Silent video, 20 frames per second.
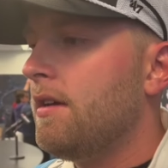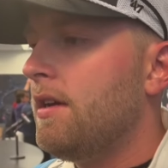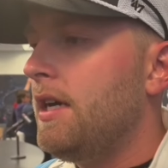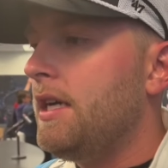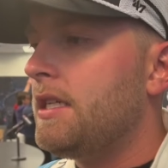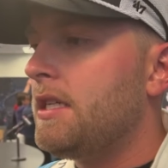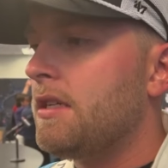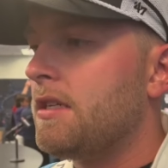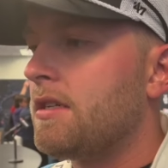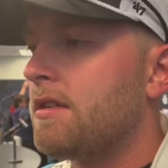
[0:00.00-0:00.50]

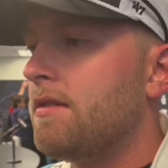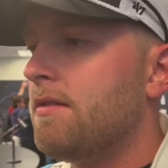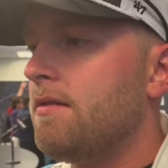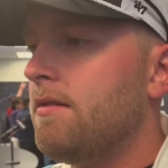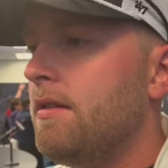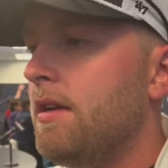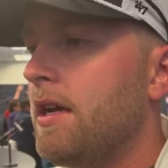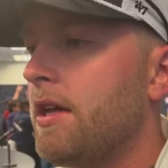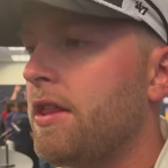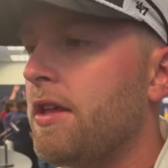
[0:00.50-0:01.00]
It's just
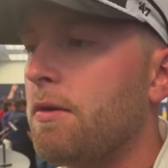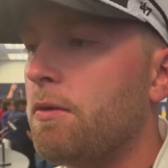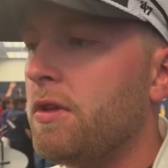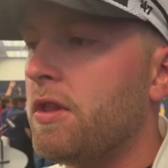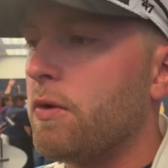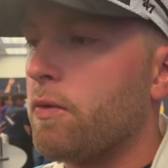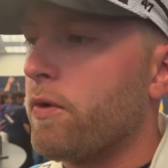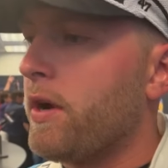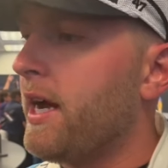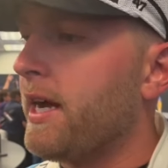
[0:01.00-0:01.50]
nothing with
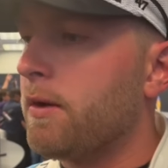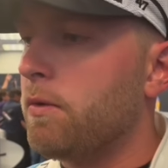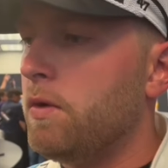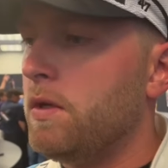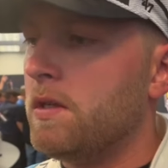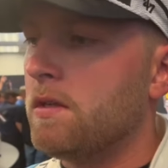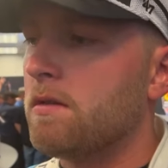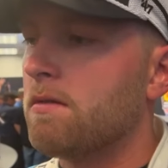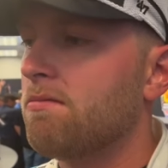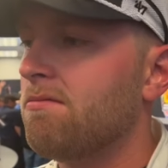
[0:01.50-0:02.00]
the wreck
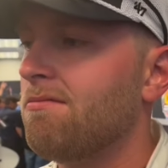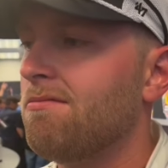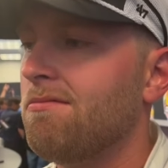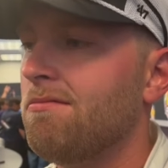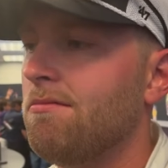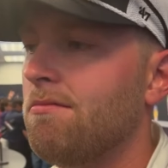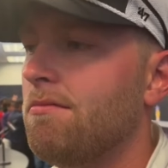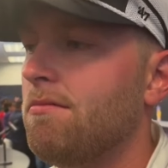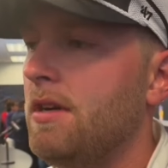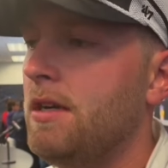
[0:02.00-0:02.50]
was.
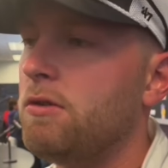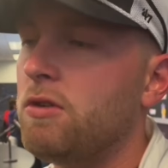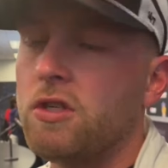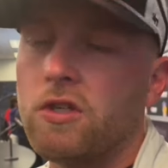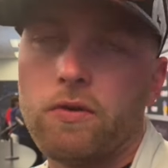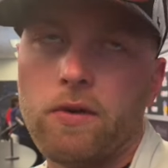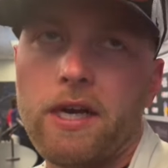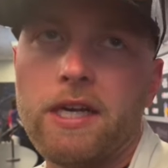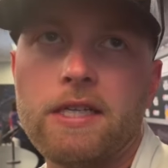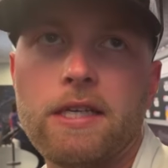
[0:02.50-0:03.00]
It was
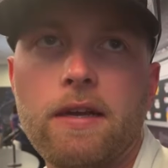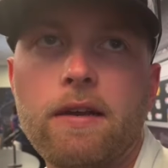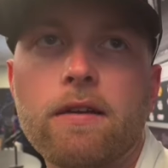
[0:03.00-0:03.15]
just racing.